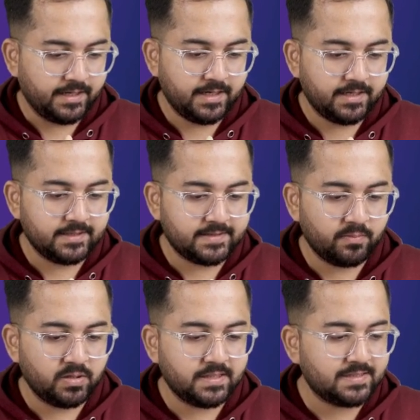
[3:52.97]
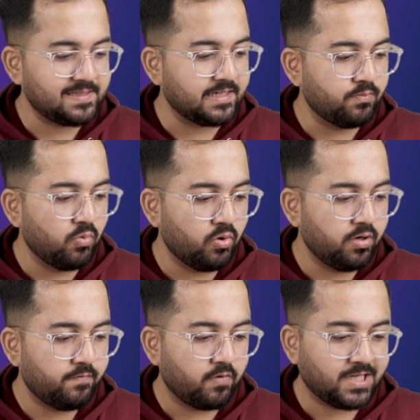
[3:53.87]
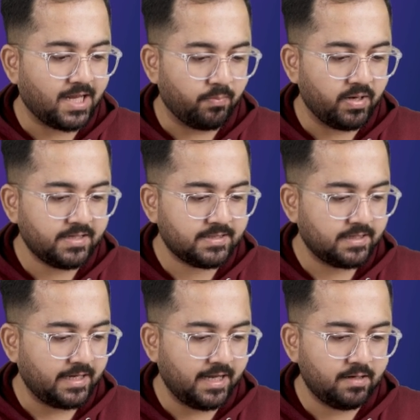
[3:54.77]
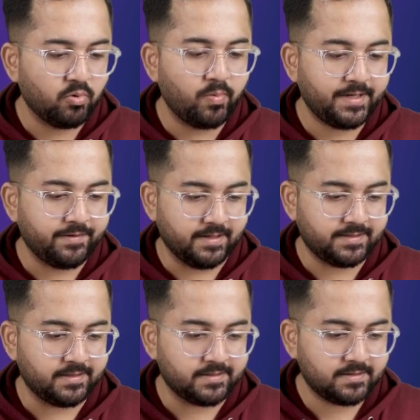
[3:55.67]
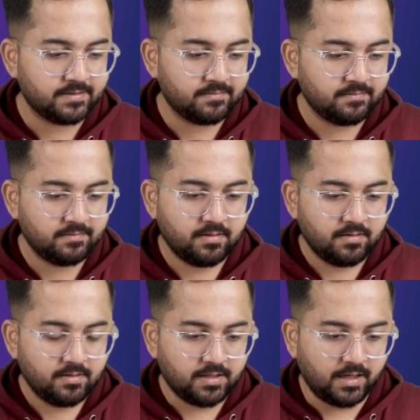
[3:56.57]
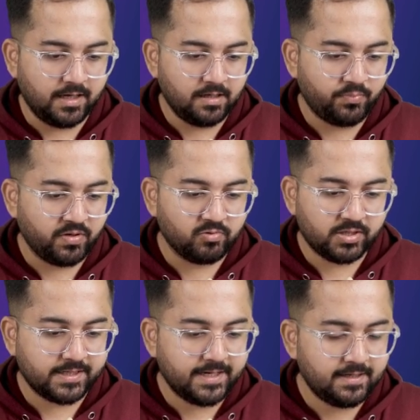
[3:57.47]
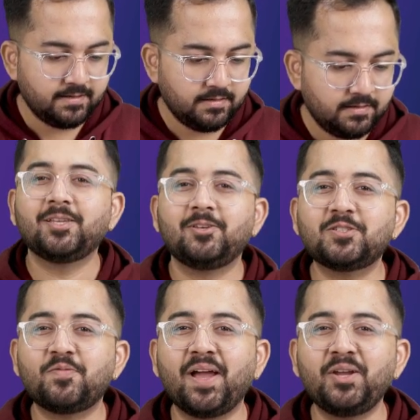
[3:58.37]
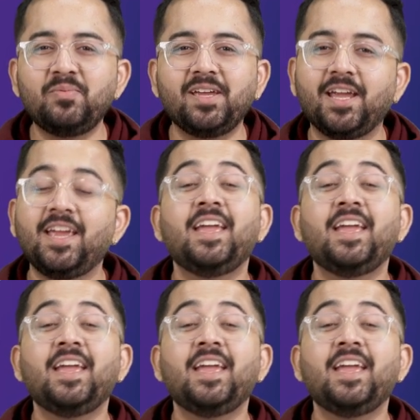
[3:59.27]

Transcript: and disable the sticky mode for tablets and mobile devices. I'll preview it again. Looks fine to me.